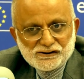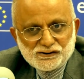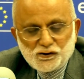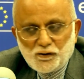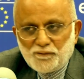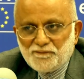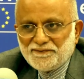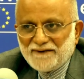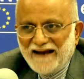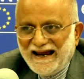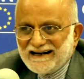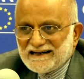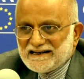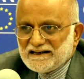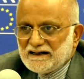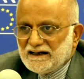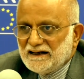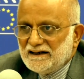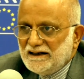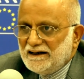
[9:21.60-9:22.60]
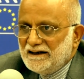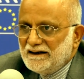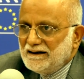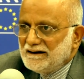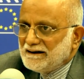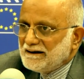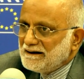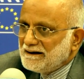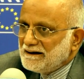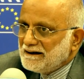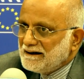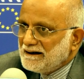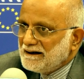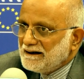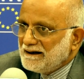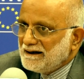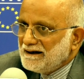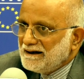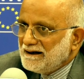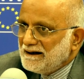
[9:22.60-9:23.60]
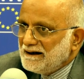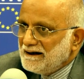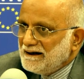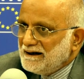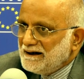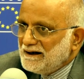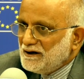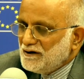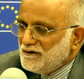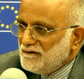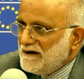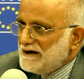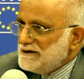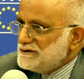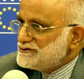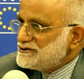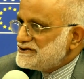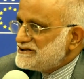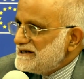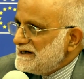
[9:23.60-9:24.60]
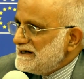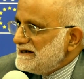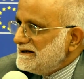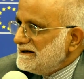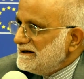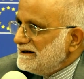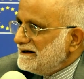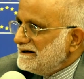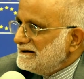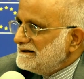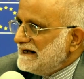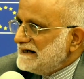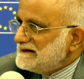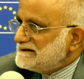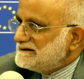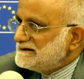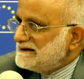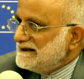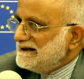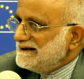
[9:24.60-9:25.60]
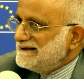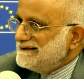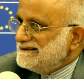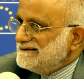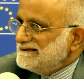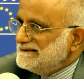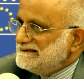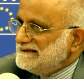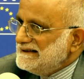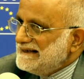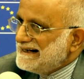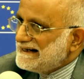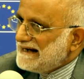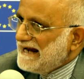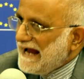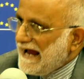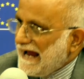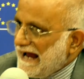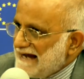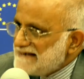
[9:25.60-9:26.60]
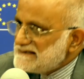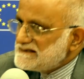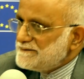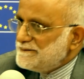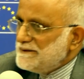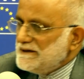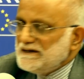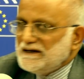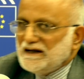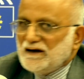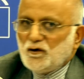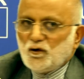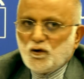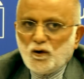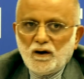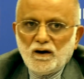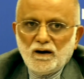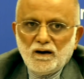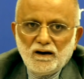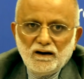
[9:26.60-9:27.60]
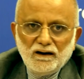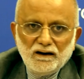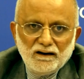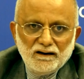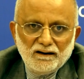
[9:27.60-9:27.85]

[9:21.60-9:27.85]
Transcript: So practically, when you see that there has been a law,